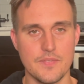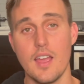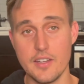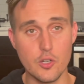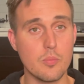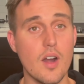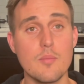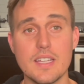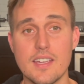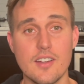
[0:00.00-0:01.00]
And you're
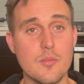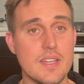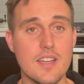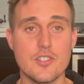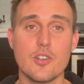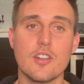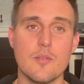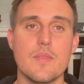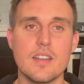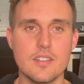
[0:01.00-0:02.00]
probably here because you're
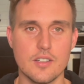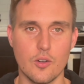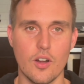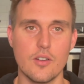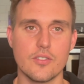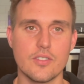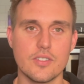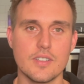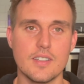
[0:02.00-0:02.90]
committed to growth.